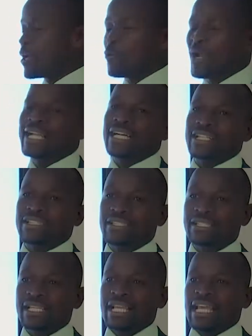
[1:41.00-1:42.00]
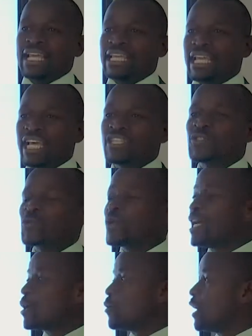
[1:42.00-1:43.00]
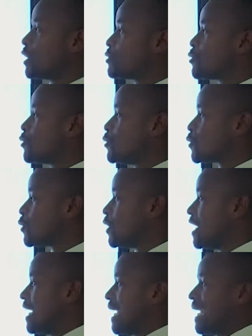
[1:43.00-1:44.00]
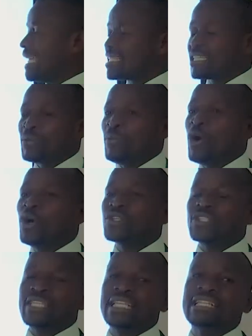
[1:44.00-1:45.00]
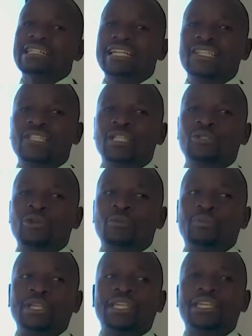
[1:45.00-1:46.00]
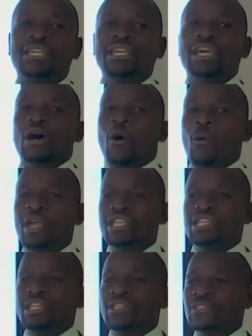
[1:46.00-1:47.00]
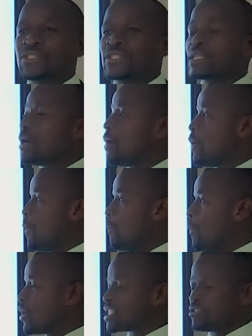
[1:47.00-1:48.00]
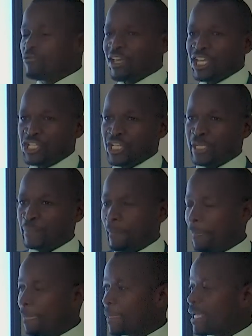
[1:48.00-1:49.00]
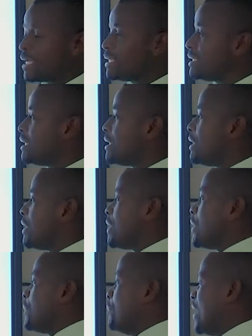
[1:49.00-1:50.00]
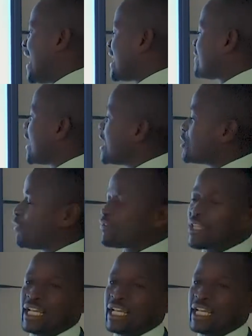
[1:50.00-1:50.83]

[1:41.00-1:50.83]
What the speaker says: workers. Hence, we are going to look at the most interesting topic, which is motivation. By the end of the